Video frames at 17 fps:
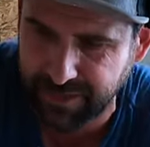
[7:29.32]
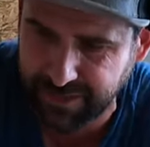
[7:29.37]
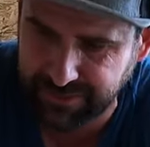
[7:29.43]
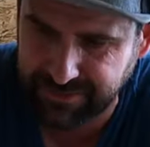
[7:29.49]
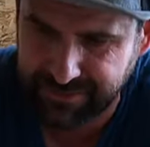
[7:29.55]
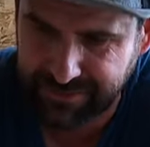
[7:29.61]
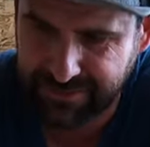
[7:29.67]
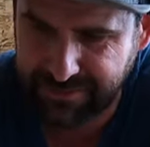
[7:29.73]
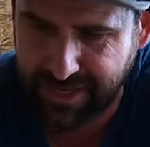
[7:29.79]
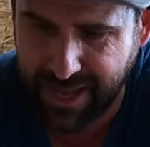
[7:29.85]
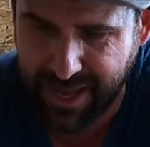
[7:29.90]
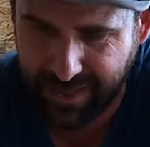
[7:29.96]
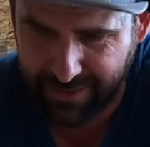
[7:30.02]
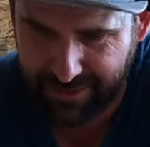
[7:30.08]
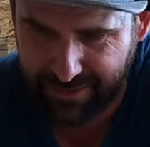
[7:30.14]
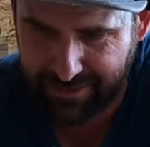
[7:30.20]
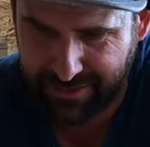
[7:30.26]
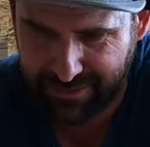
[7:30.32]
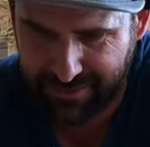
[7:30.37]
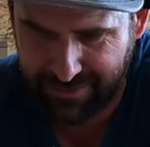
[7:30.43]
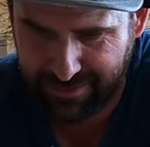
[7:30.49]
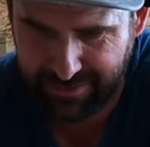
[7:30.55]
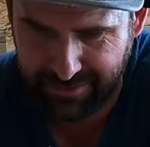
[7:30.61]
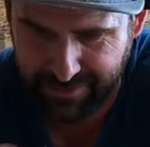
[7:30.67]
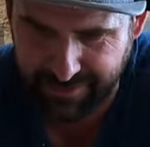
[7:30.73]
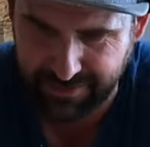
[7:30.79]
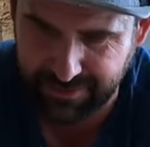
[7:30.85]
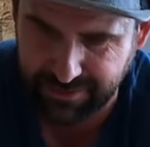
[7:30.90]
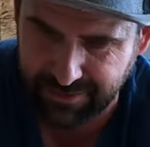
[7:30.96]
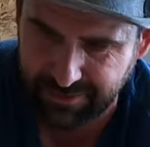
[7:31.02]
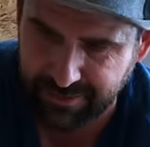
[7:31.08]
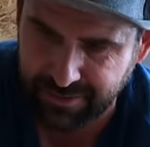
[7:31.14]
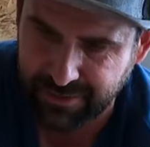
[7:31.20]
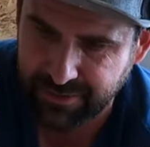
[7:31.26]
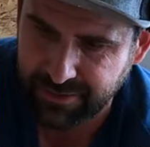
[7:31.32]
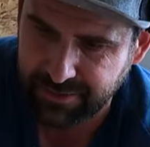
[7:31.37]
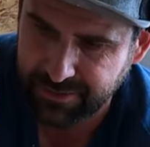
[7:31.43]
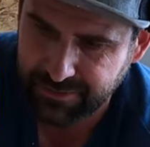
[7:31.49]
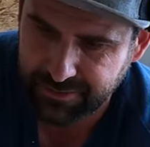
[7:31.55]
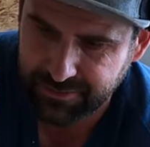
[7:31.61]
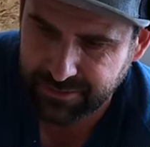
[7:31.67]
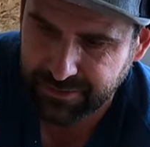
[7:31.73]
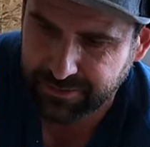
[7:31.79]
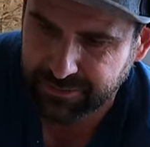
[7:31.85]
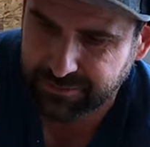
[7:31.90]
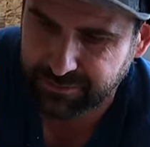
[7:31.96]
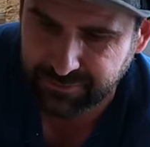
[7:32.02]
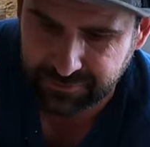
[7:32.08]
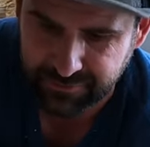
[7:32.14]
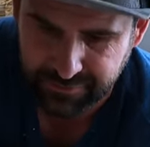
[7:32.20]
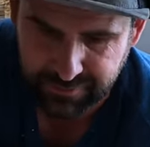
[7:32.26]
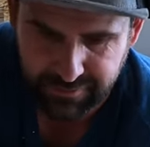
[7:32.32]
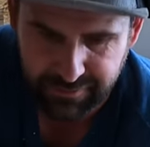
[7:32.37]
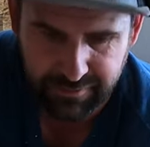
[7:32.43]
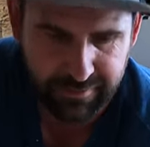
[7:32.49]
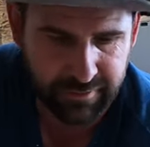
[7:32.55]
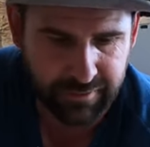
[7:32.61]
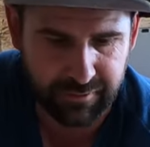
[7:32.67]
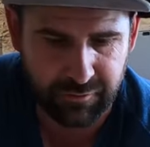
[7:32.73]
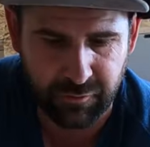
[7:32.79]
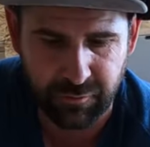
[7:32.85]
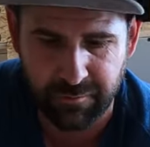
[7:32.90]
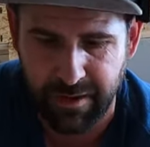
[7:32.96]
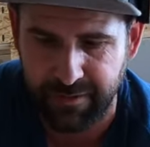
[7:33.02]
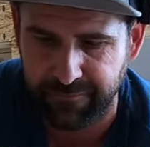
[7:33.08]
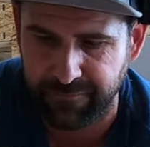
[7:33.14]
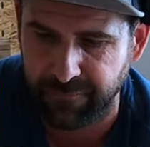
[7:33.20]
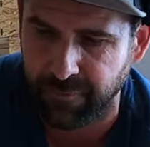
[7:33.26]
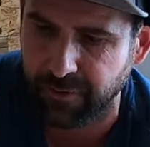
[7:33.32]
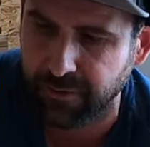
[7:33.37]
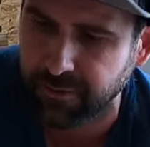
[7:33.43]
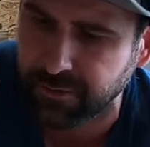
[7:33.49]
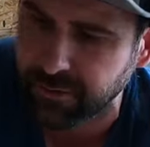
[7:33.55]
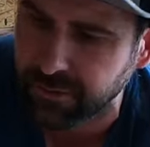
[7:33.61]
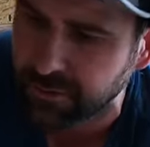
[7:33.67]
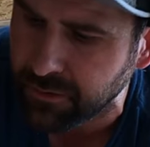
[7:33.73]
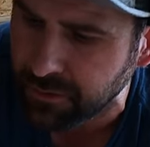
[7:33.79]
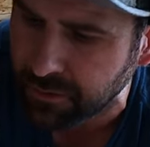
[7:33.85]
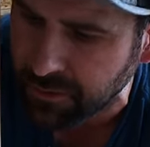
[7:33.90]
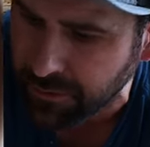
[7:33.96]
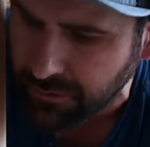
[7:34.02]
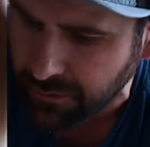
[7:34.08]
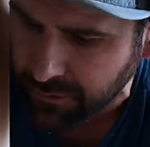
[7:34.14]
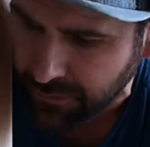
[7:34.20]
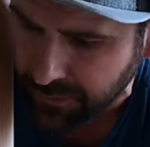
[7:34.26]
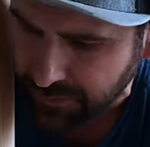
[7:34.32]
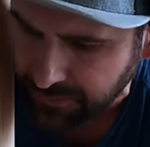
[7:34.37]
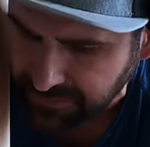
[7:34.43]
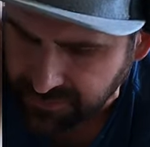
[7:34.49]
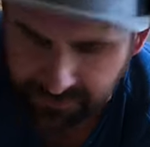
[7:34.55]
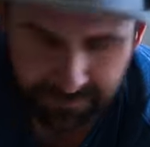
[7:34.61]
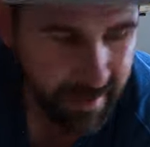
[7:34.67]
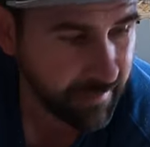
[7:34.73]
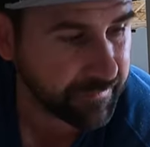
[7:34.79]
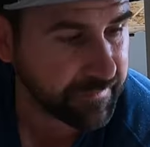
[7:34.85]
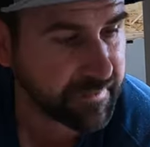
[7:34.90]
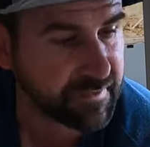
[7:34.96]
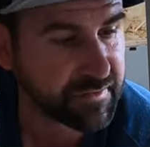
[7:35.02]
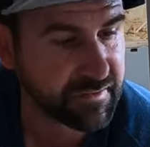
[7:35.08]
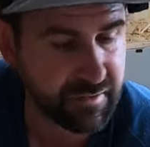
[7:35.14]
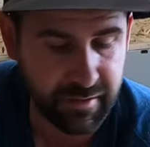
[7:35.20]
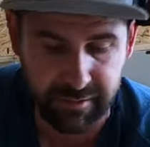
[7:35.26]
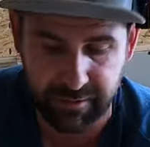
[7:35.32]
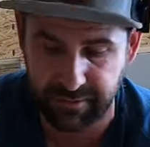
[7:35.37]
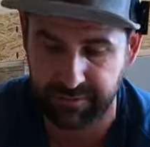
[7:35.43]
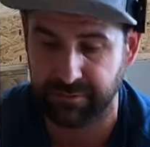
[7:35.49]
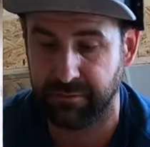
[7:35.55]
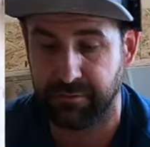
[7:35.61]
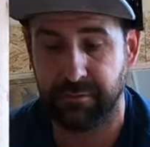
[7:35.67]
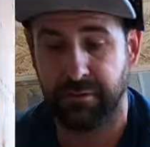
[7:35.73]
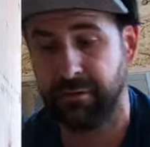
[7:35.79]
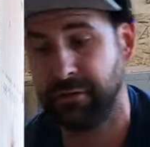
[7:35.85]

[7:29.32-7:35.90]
nice and solid, like, like a two by four, to mount this sucker to.